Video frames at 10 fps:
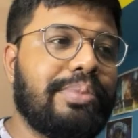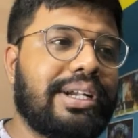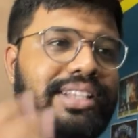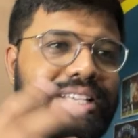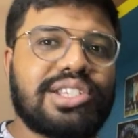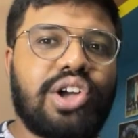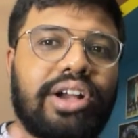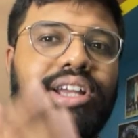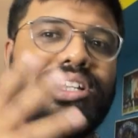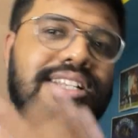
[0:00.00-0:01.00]
But this
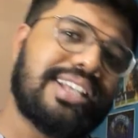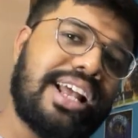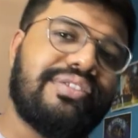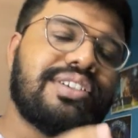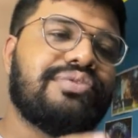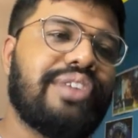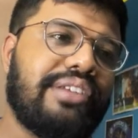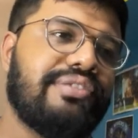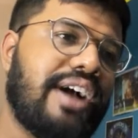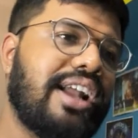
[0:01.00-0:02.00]
song in itself is very
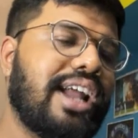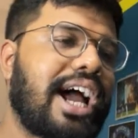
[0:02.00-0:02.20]
fun.